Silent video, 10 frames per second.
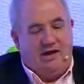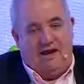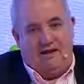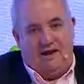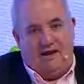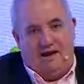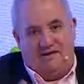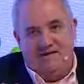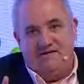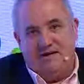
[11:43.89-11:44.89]
and, and
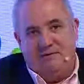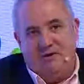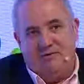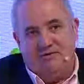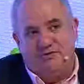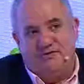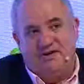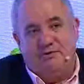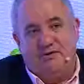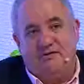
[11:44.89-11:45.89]
at this time we want to
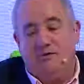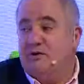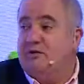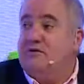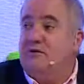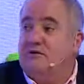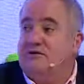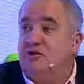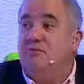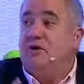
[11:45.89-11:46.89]
sequence two hundred thousand
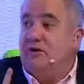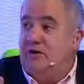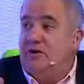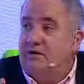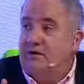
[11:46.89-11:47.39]
genomes per year.